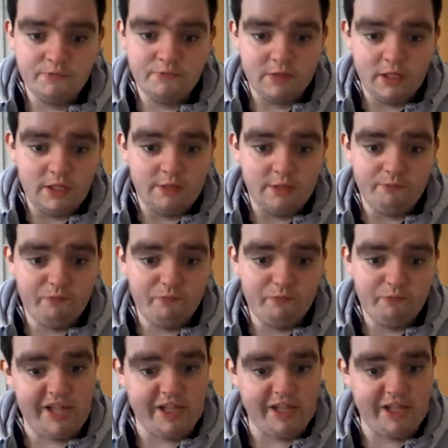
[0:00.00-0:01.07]
I can't
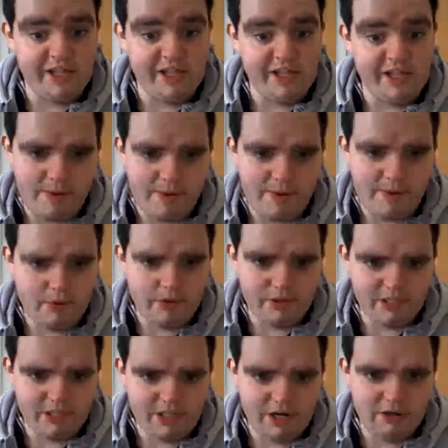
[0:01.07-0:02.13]
even remember what they
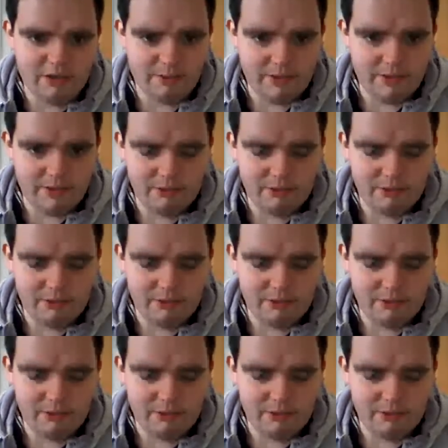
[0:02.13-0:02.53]
talked about.